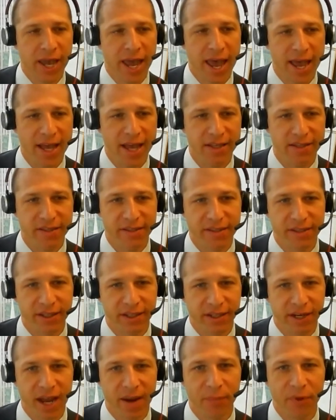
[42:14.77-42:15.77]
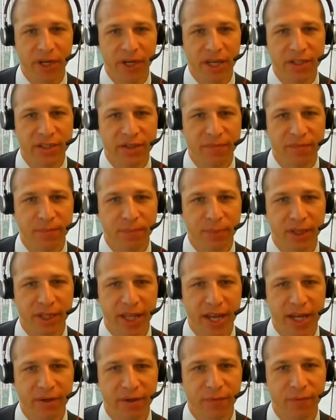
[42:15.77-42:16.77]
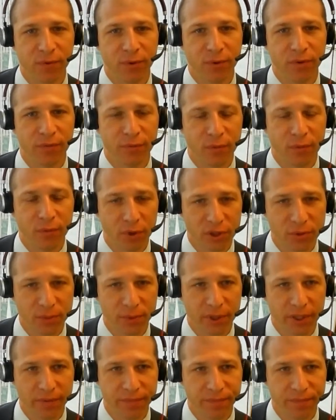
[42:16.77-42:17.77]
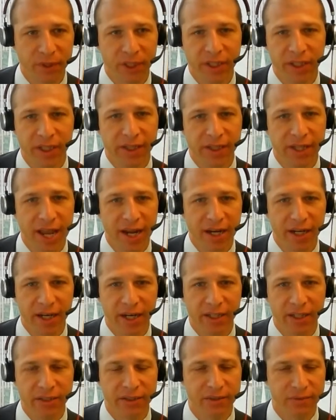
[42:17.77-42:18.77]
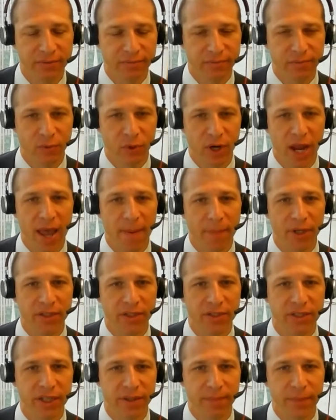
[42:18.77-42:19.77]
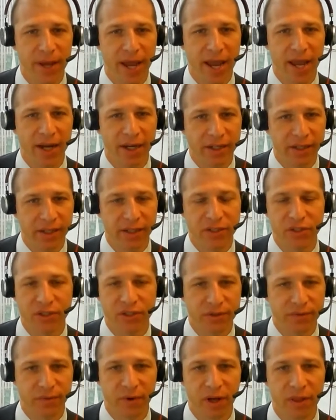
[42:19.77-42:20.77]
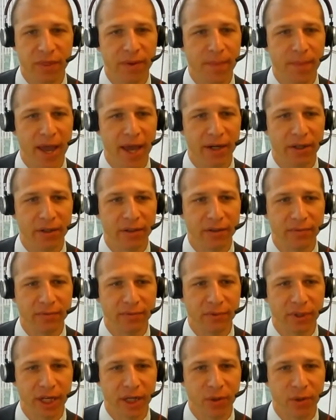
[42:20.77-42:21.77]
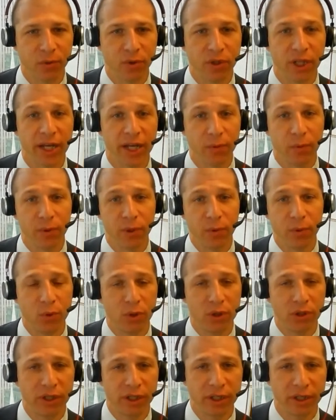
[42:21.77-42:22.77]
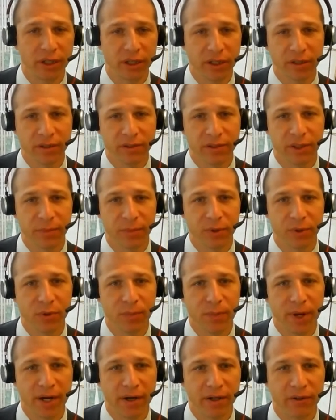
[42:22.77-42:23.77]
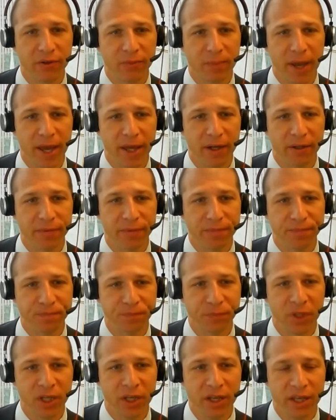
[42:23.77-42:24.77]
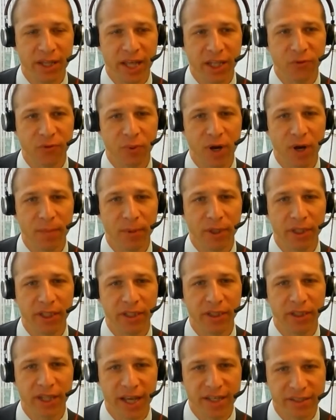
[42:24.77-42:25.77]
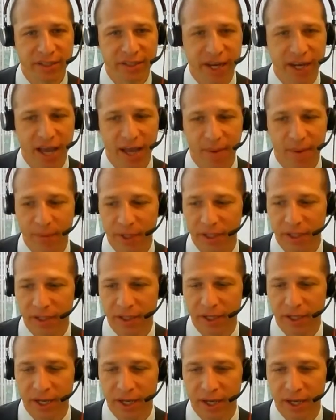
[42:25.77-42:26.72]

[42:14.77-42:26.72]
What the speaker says: has a comprehensive plan for enforcement. In that case, we're happy to sit back and just fund the matter like we would in a typical merits matter. That's probably less common